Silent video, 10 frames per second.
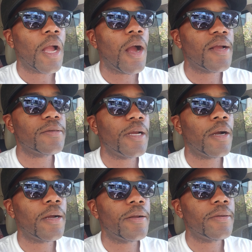are
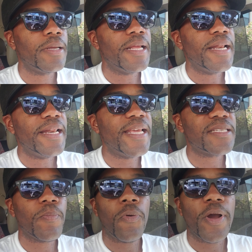are
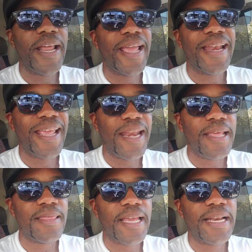disappointed in
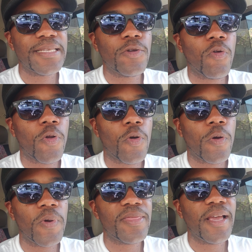anything that's going
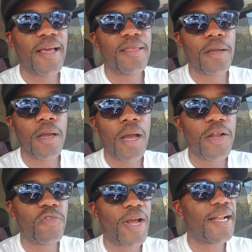on with the other
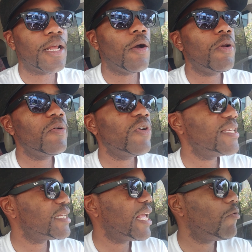contract. The only
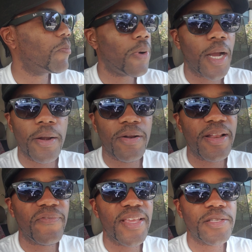reason they were pondering
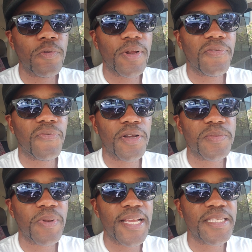the V2 in the
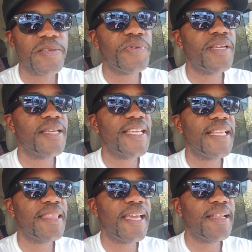first place is because
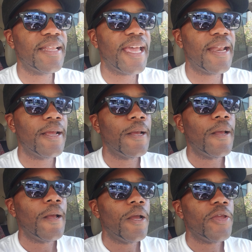they think that,
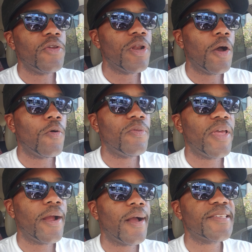you know,
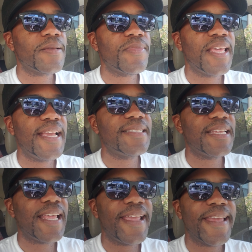there are some things
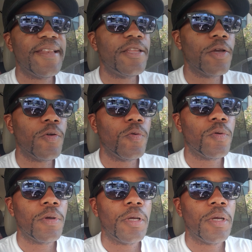that they can do,